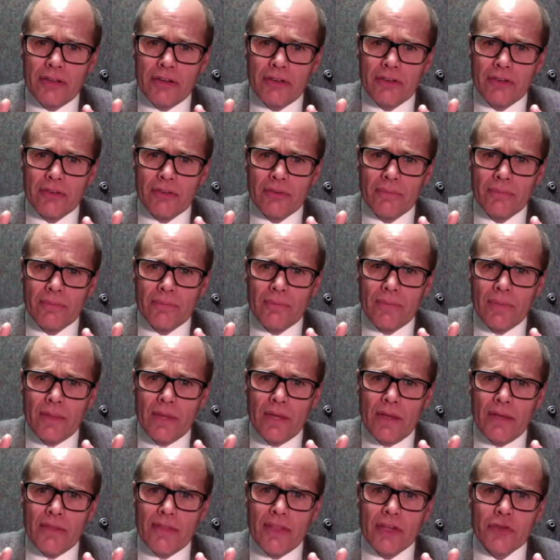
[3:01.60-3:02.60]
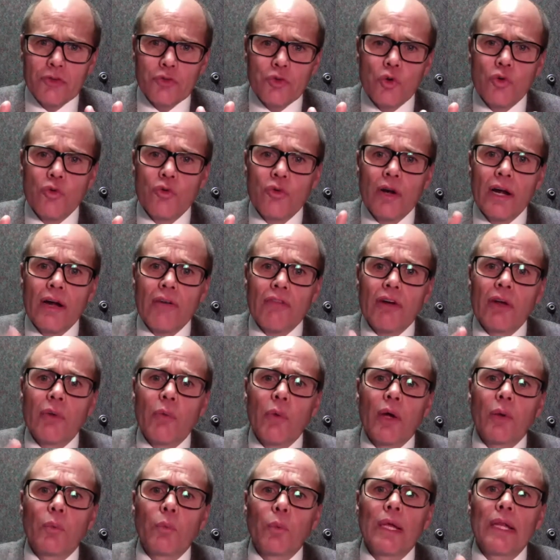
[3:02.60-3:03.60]
this. That's true for
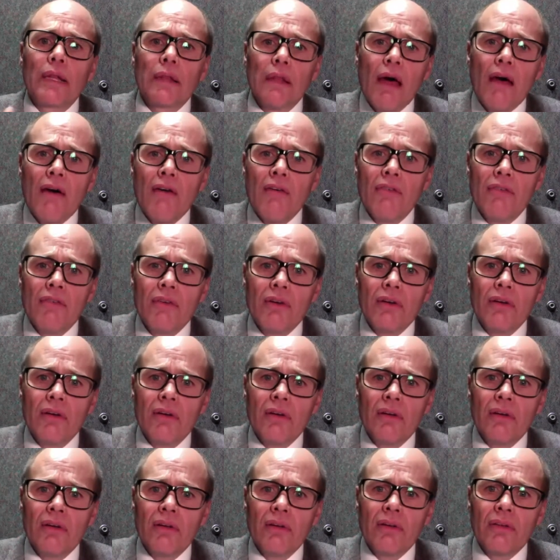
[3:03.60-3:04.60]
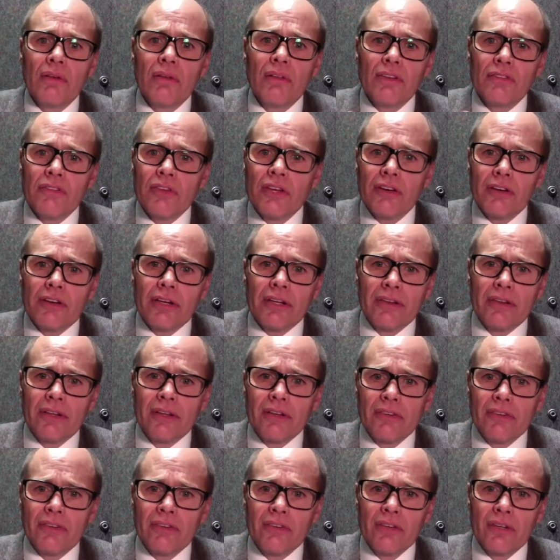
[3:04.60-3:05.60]
everyone we love that's hearing
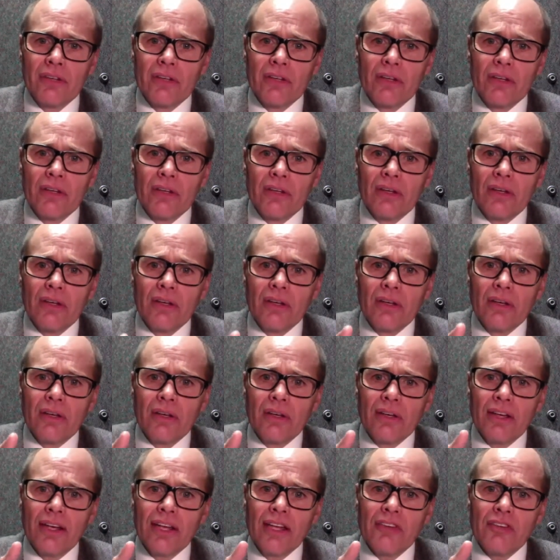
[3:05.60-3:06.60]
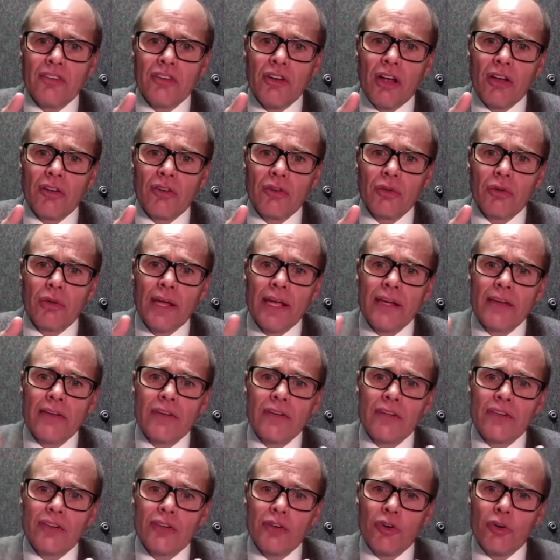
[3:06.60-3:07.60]
this. It's not too late
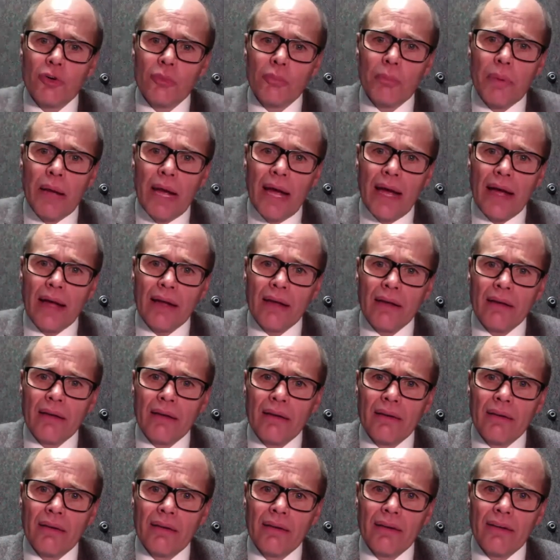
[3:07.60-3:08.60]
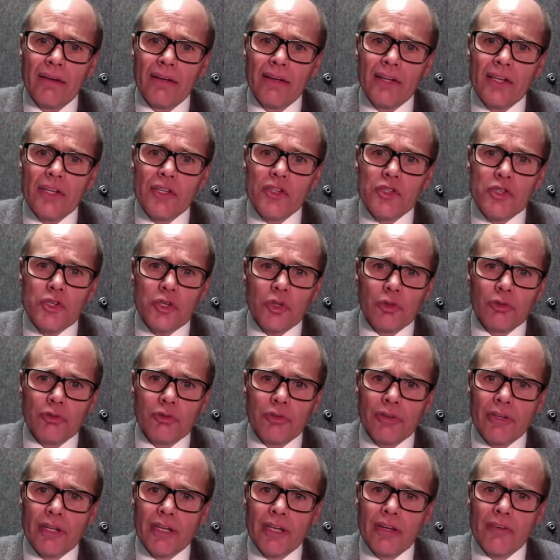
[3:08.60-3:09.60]
to turn back.
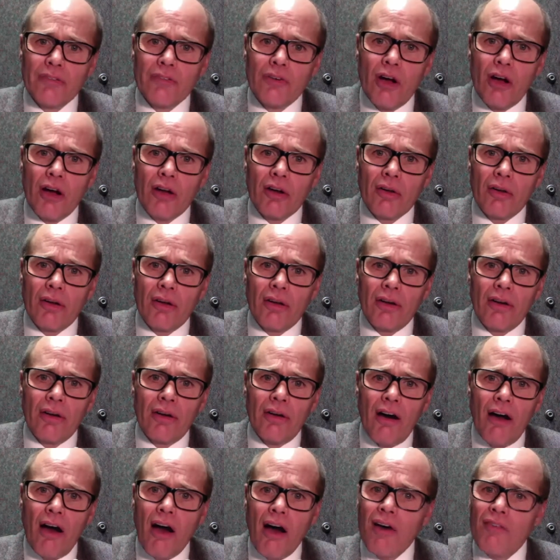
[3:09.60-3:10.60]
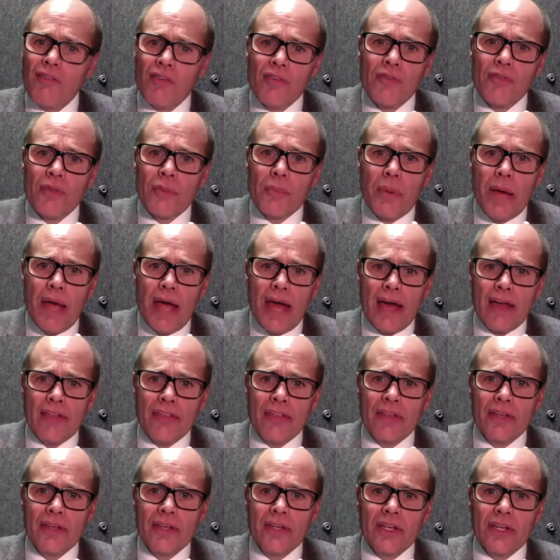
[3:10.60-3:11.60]
Children that have gone off of the path,
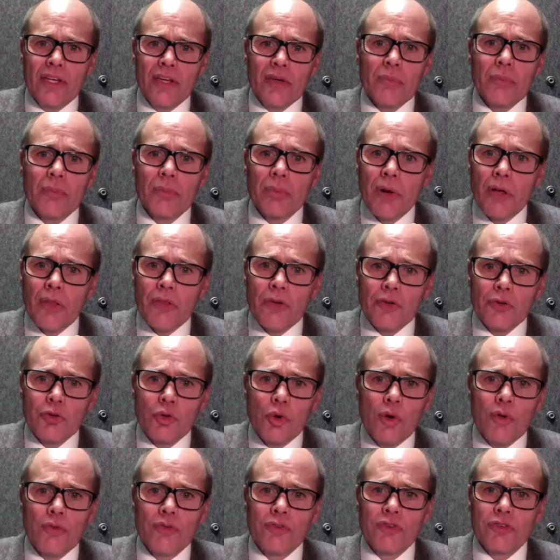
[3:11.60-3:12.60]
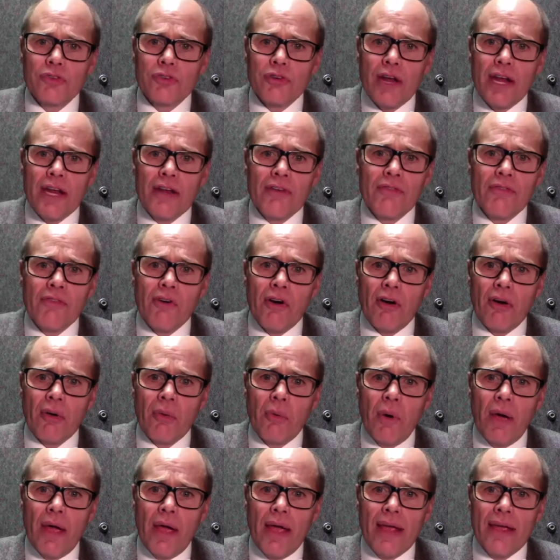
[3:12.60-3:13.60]
brothers who have strayed far
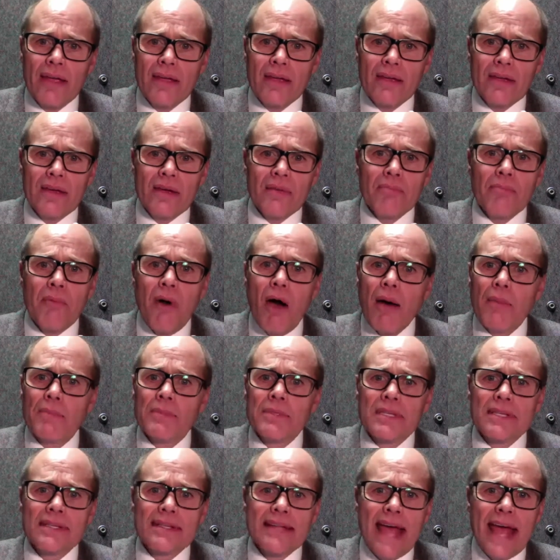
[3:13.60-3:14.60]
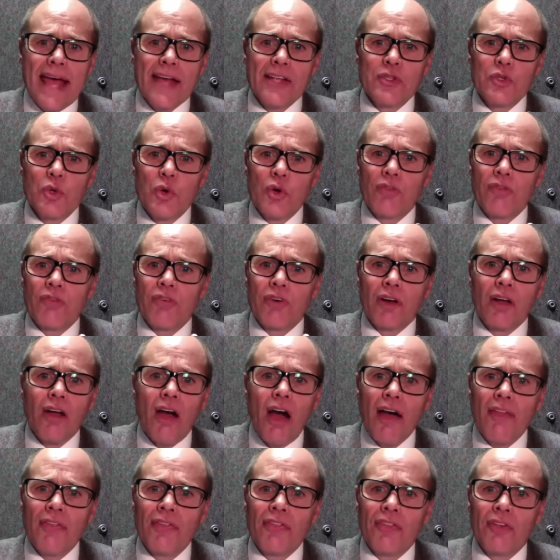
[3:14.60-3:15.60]
away, moms and dads who have
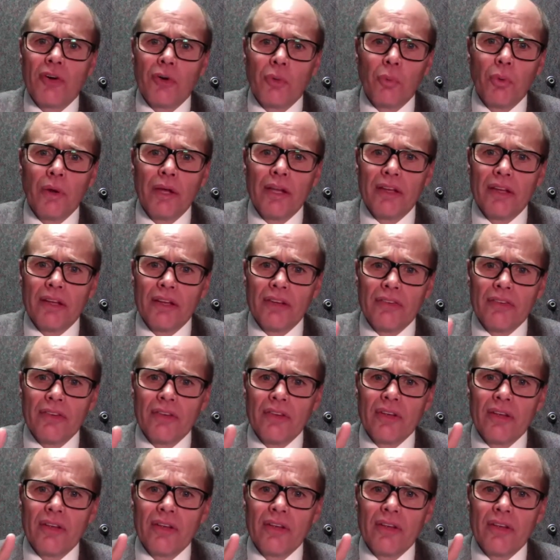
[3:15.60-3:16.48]
forgotten their witness,